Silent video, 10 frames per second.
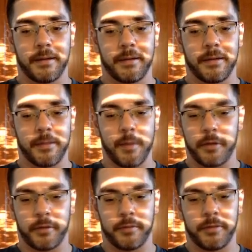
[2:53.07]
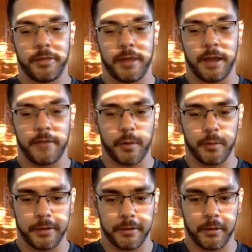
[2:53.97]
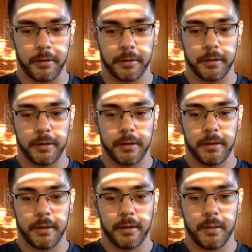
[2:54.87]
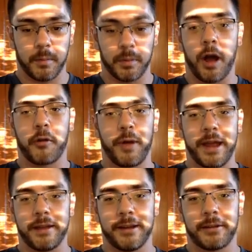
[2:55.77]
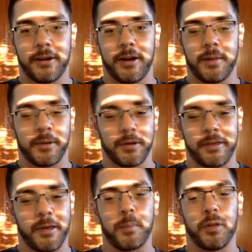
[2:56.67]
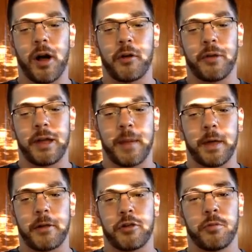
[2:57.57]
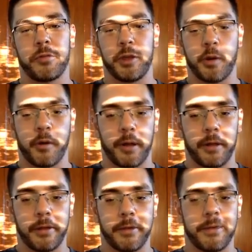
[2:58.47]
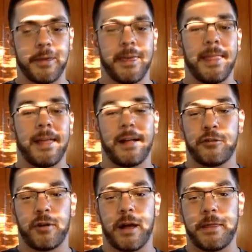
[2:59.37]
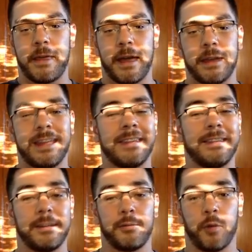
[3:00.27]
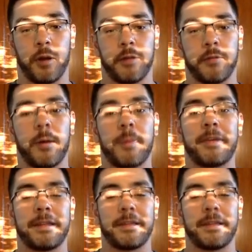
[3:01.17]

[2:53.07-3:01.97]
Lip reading: some other thing, I forget what it's called. blogrank.com or blogrank, I'm not sure what the URL is. I tried that, it didn't work. The website has